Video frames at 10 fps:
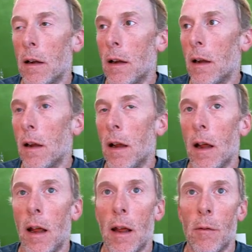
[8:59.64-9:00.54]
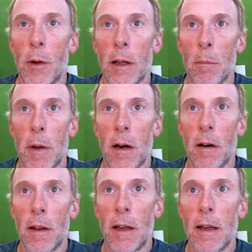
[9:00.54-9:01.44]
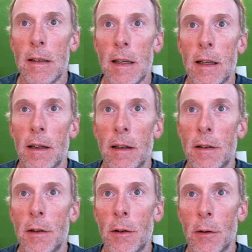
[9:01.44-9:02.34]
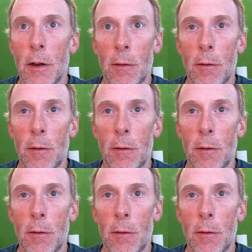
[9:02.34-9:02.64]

and we compare the 18 to the four and a